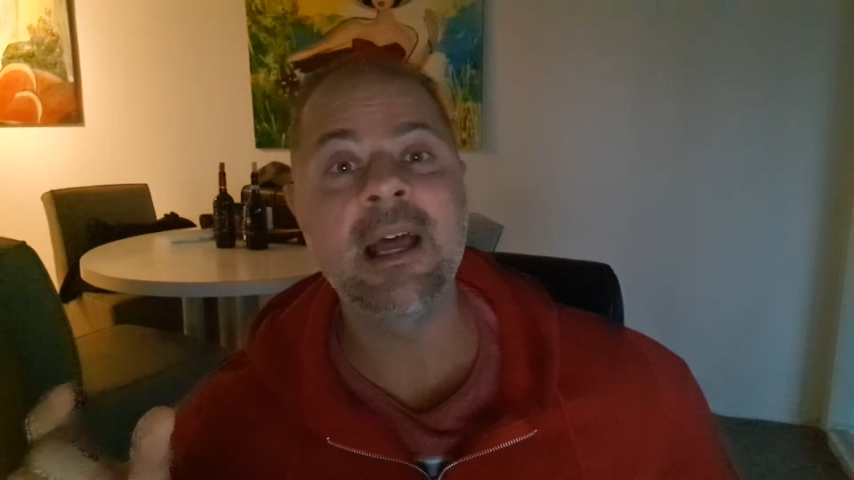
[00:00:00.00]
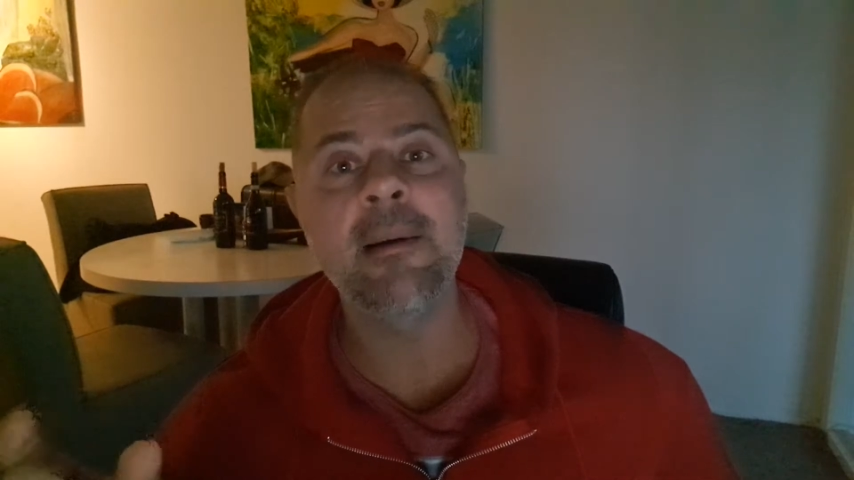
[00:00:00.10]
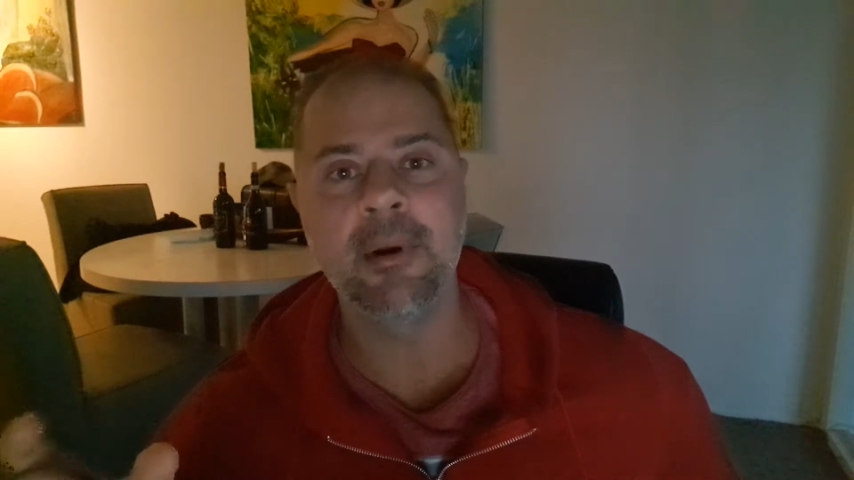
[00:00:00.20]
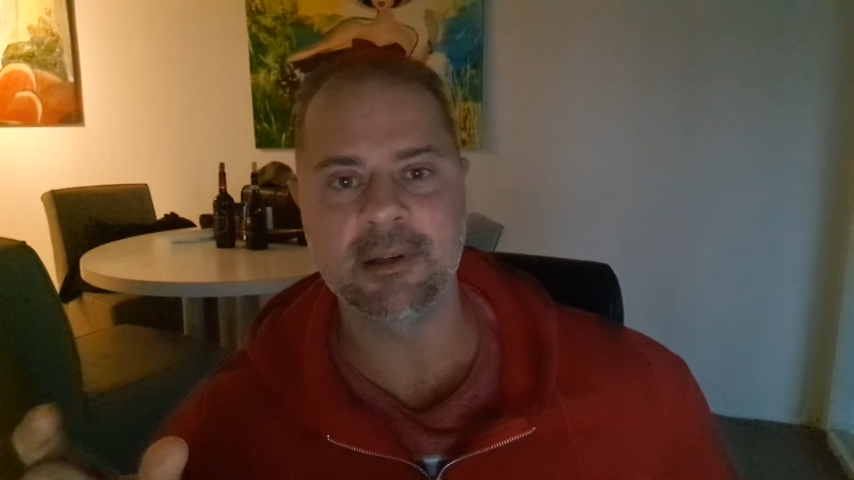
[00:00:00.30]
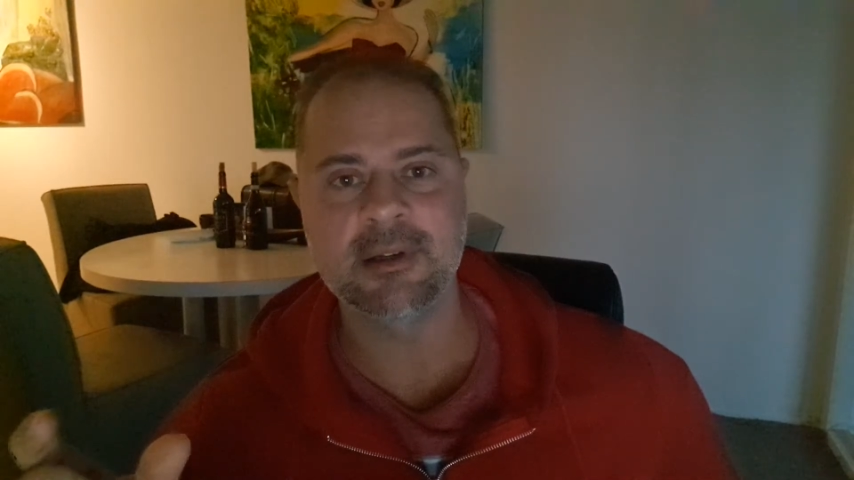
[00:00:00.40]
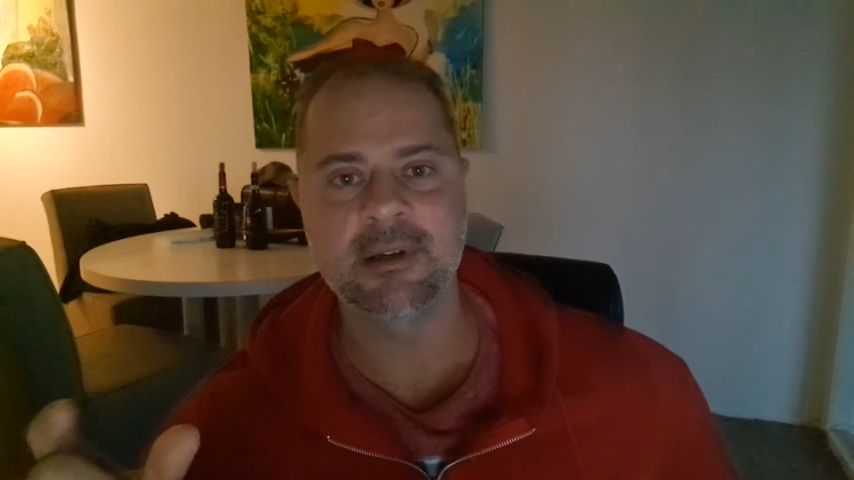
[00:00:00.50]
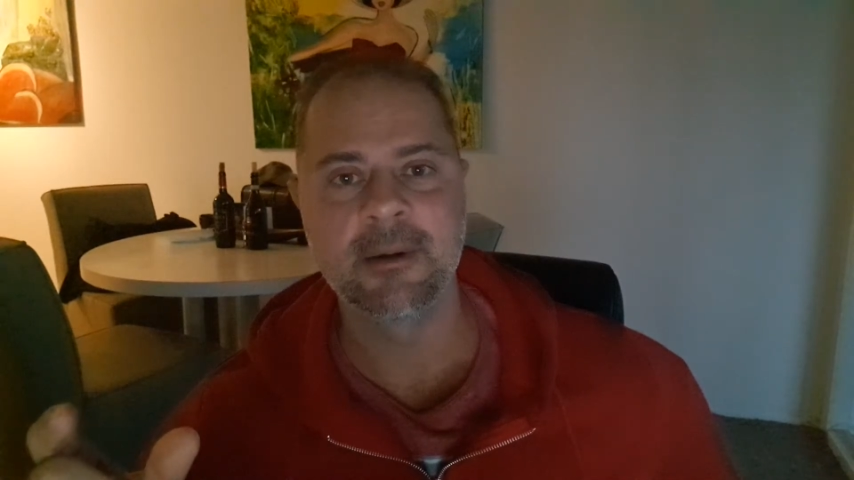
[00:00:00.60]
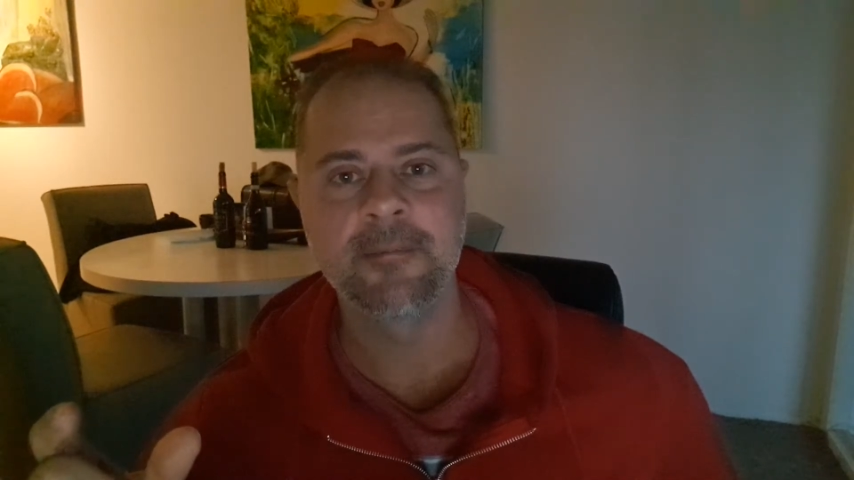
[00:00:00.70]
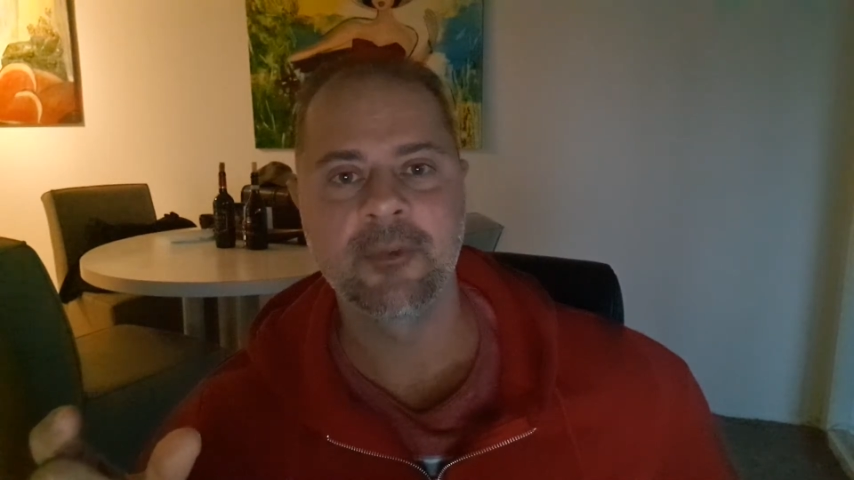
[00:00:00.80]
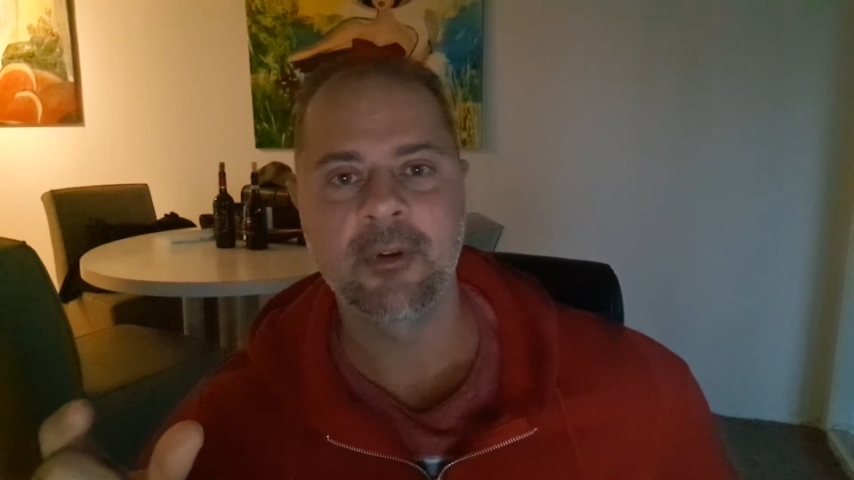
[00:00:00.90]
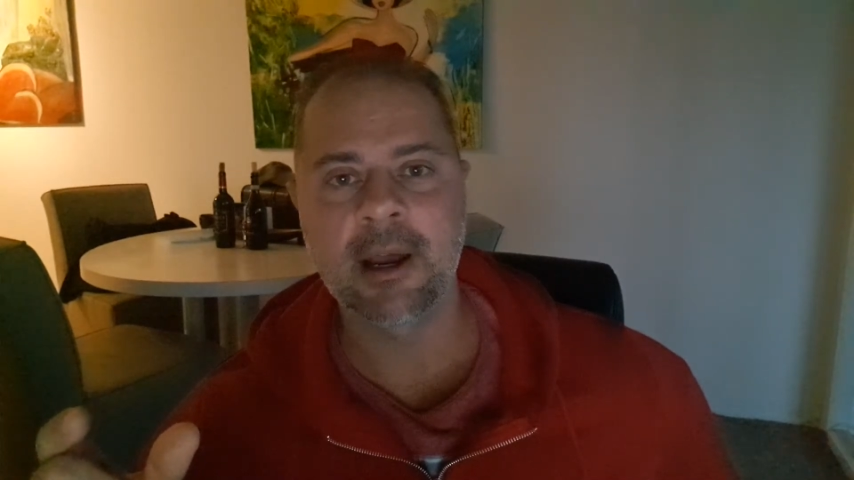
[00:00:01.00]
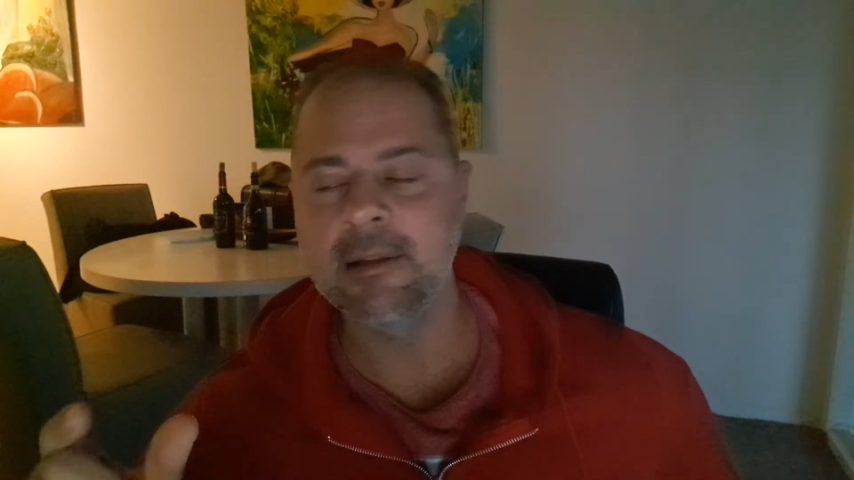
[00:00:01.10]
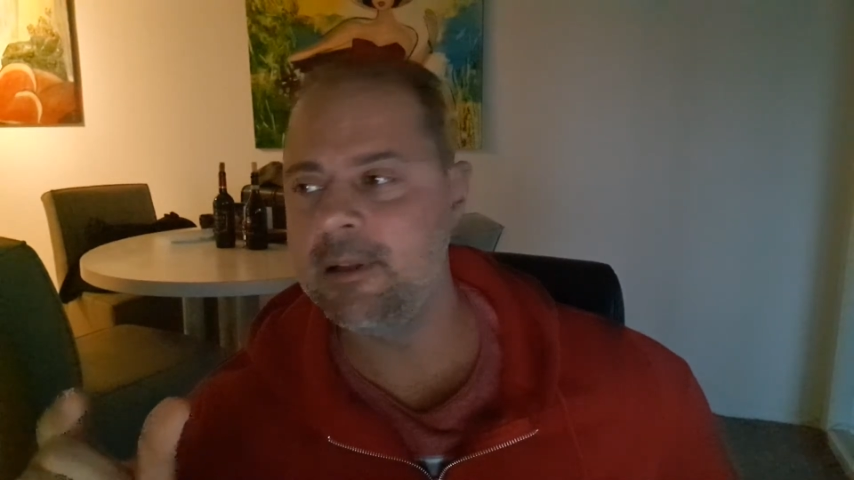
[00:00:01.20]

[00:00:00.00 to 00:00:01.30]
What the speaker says: tablets, right?